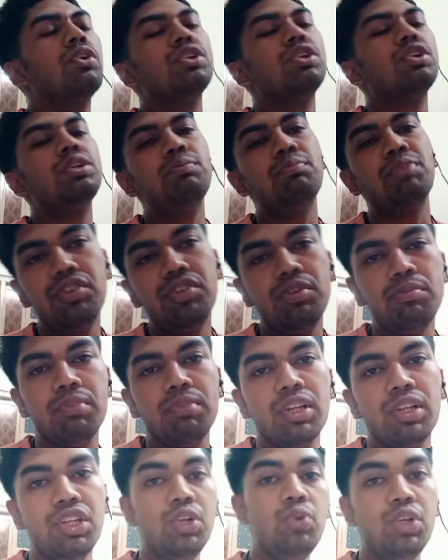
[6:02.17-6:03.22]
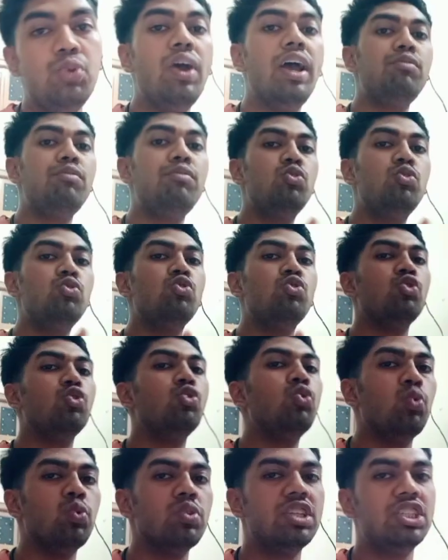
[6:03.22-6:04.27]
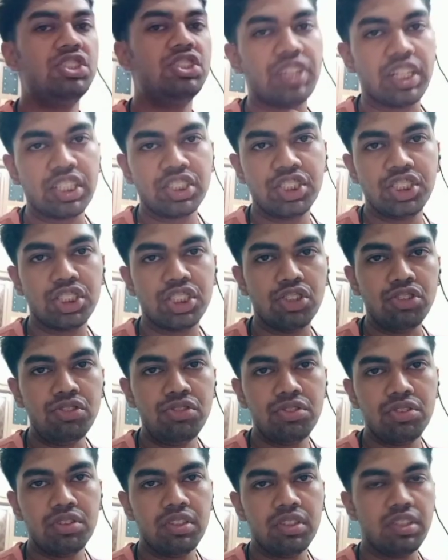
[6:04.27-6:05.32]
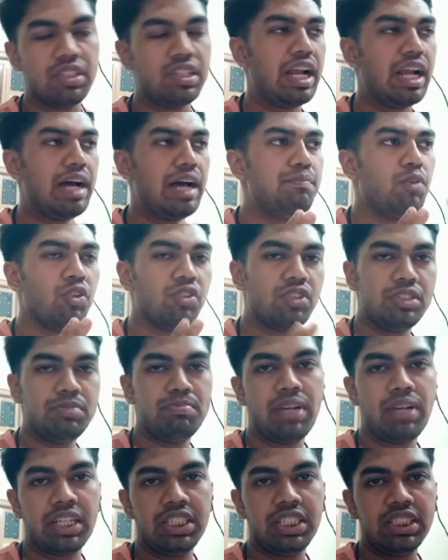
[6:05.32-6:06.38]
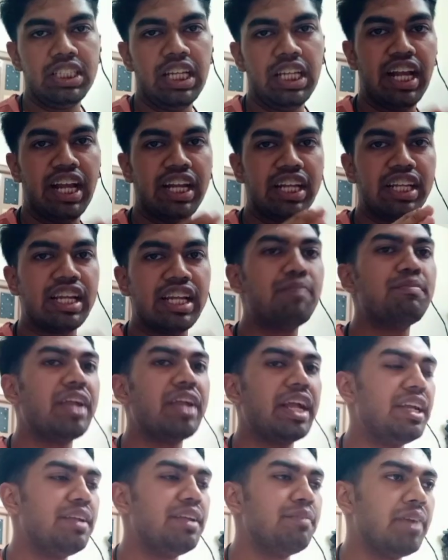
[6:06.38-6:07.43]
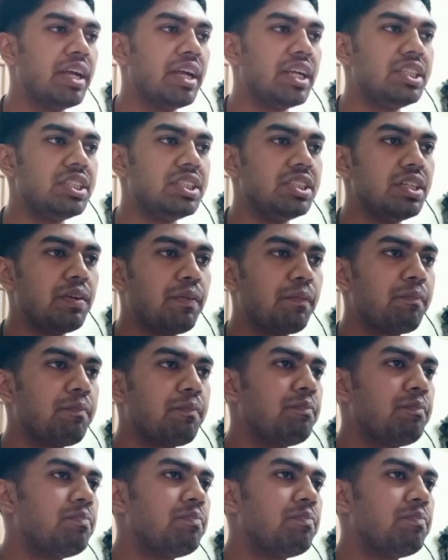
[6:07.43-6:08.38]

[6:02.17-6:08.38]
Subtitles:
for the principle, you have to know the structure of gram positive bacteria and gram negative bacteria.